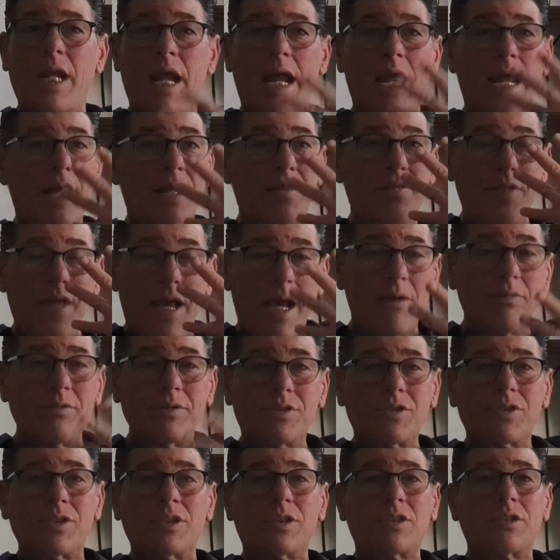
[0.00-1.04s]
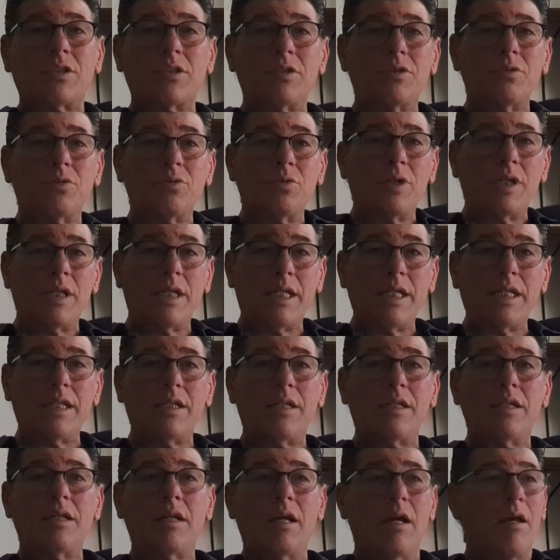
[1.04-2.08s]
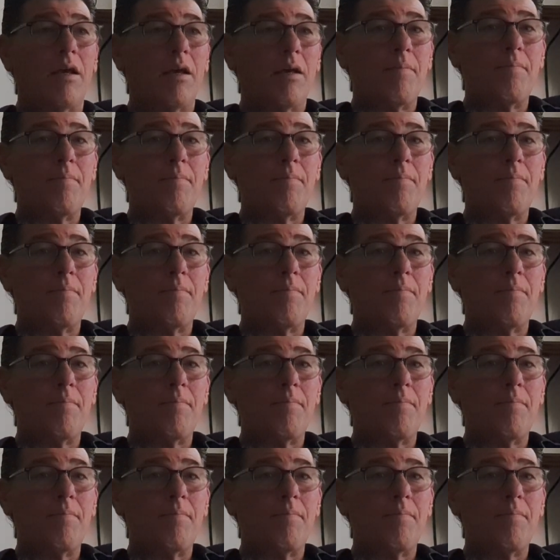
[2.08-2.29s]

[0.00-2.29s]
and that was just too in